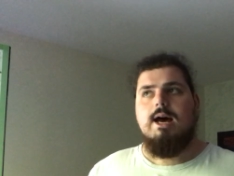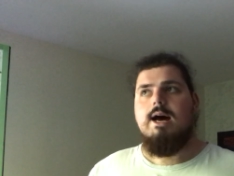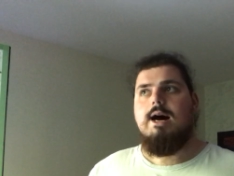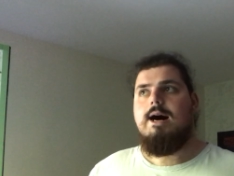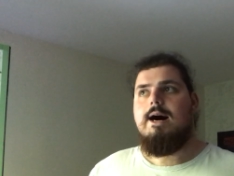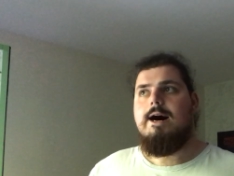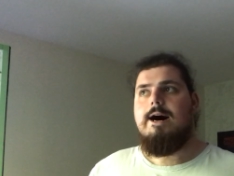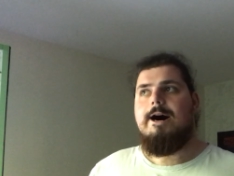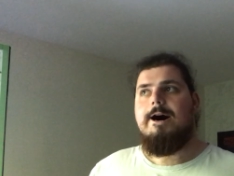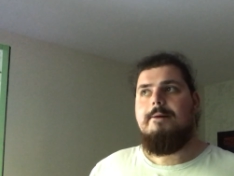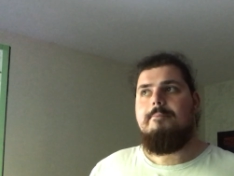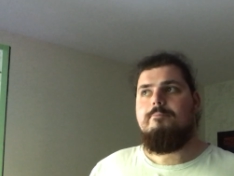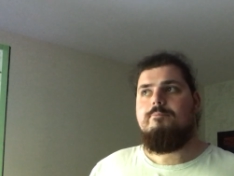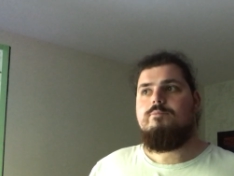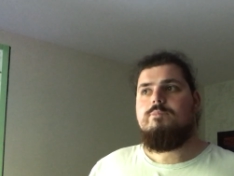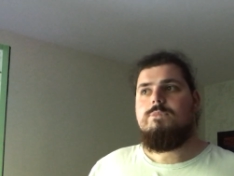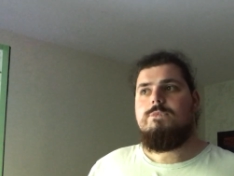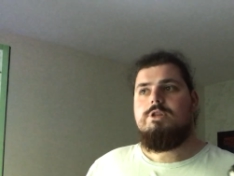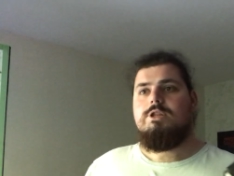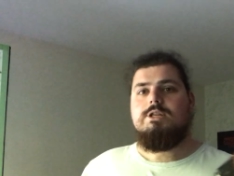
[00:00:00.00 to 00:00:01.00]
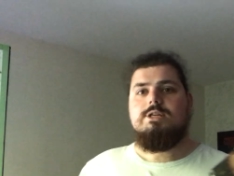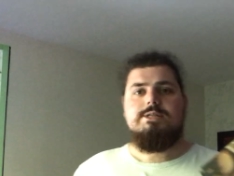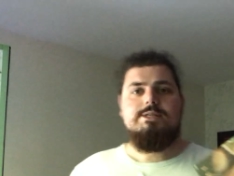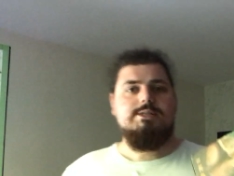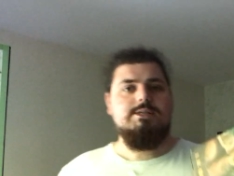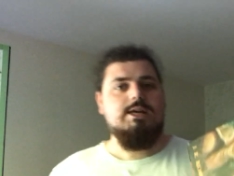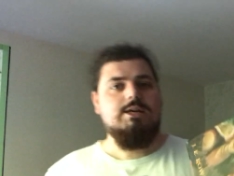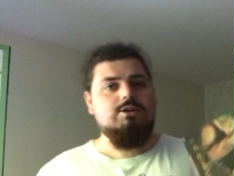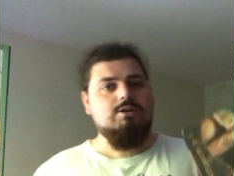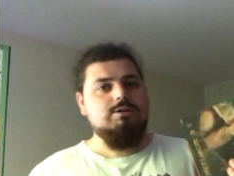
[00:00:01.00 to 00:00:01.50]
Um,
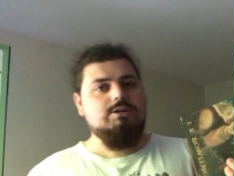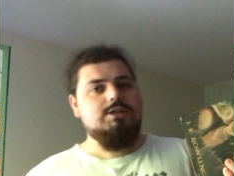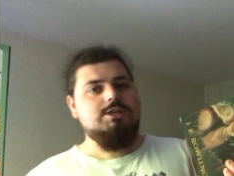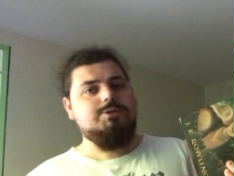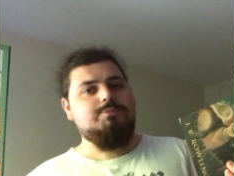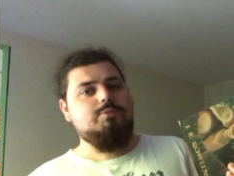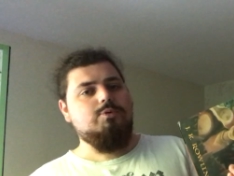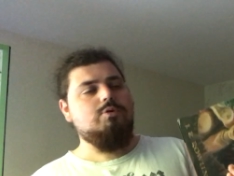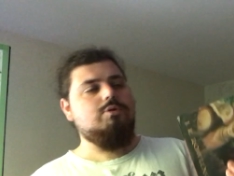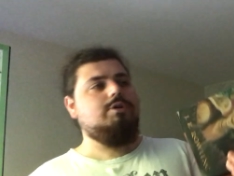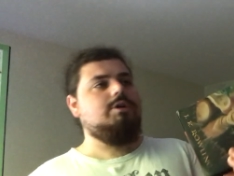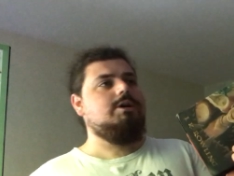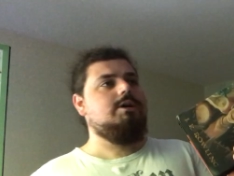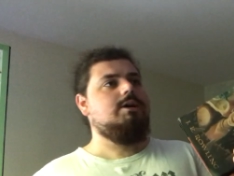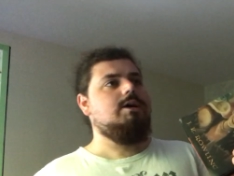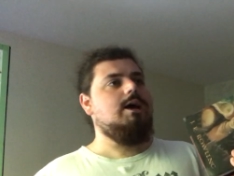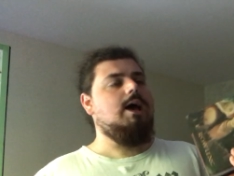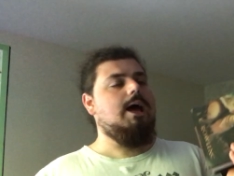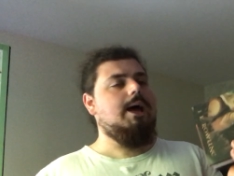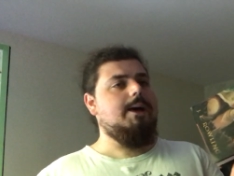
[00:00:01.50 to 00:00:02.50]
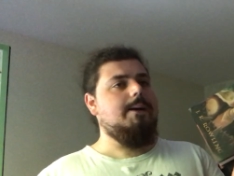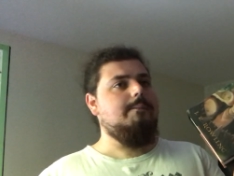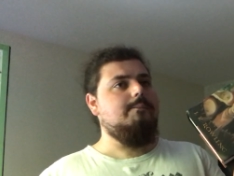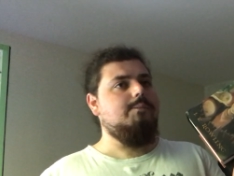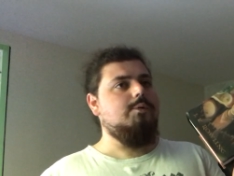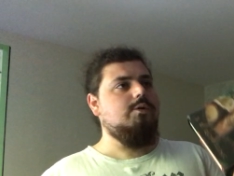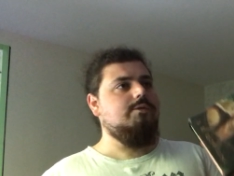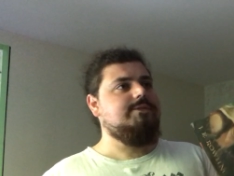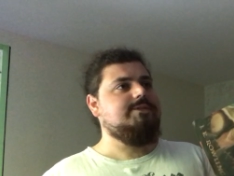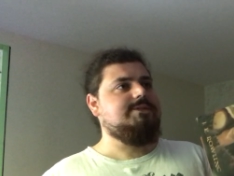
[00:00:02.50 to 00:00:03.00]
this book
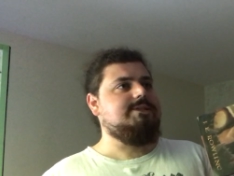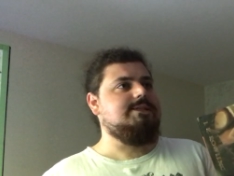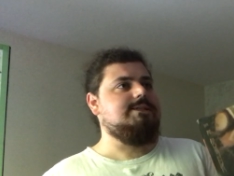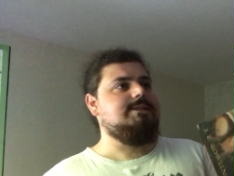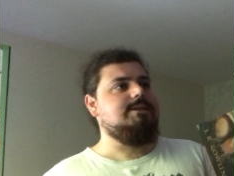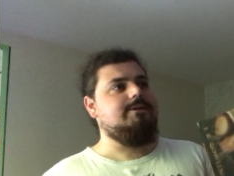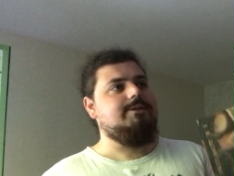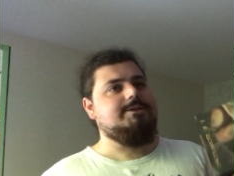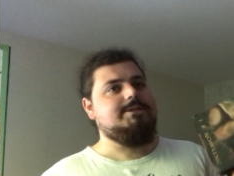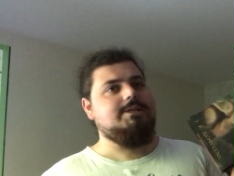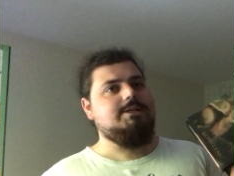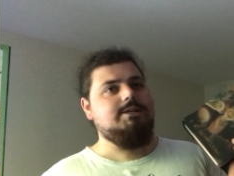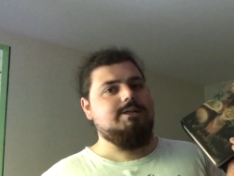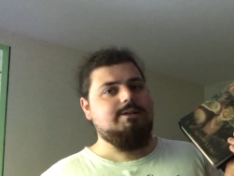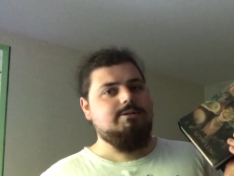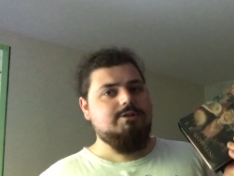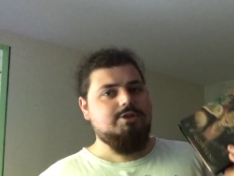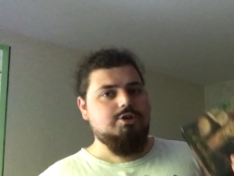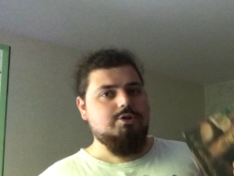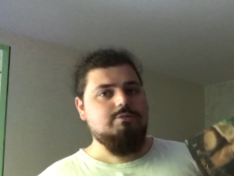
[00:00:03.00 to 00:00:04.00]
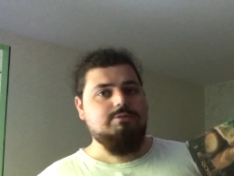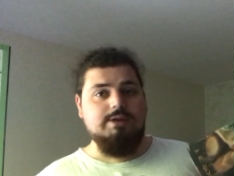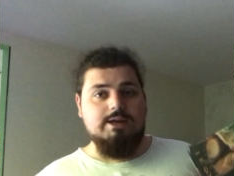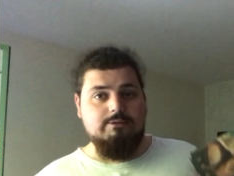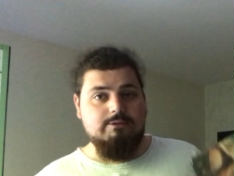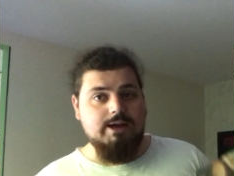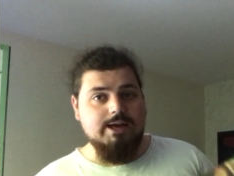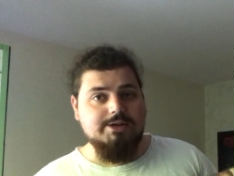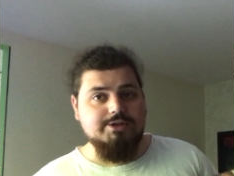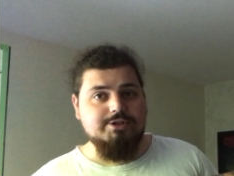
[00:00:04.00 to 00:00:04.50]
moves the series in new
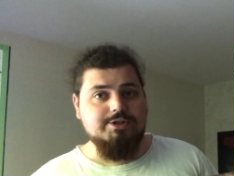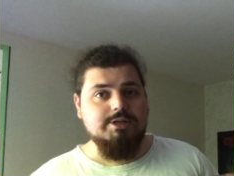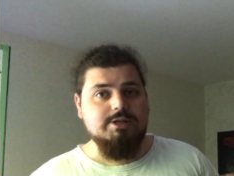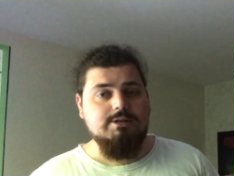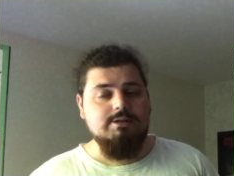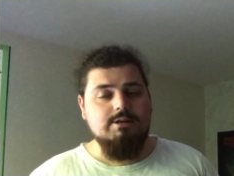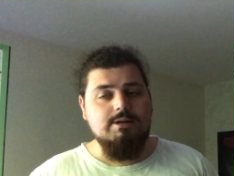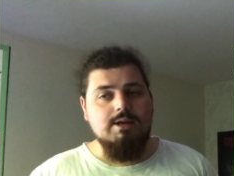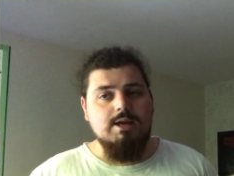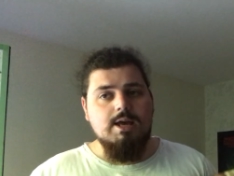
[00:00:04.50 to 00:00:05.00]
direction.